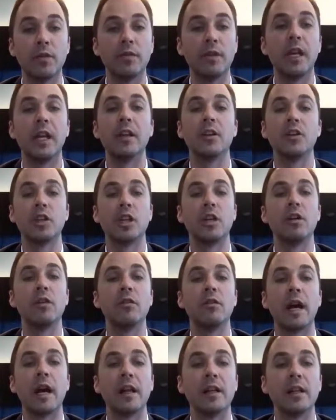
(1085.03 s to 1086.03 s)
feet at Chino
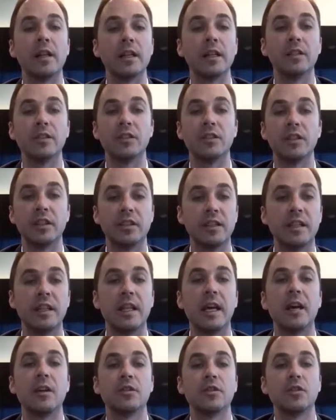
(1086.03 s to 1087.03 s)
Valley and
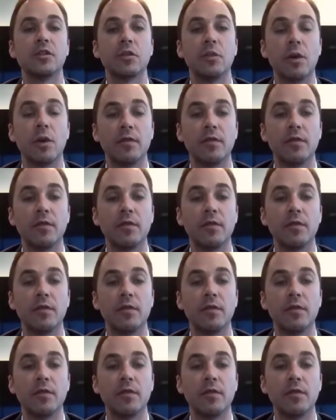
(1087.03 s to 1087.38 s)
60,000 square